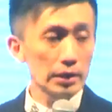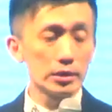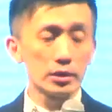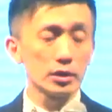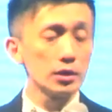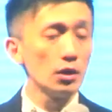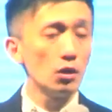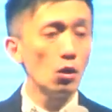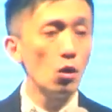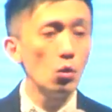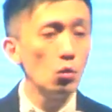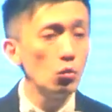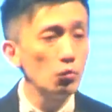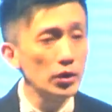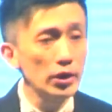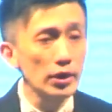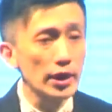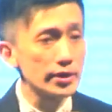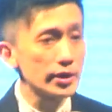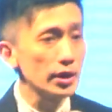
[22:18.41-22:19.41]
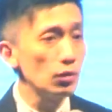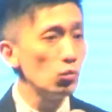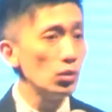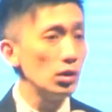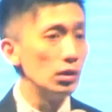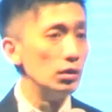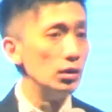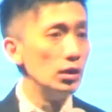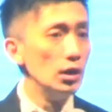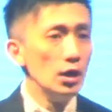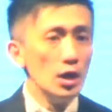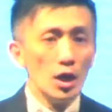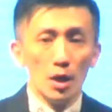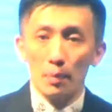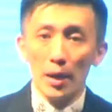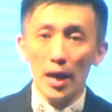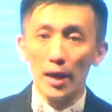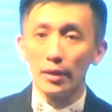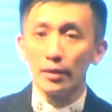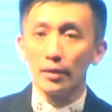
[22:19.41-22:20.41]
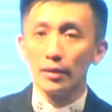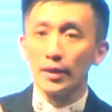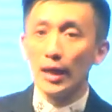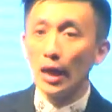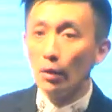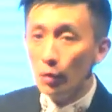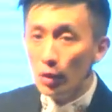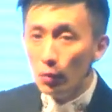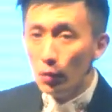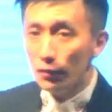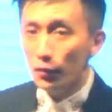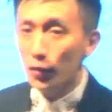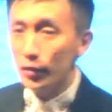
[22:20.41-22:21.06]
is the whole real estate world. But can we wait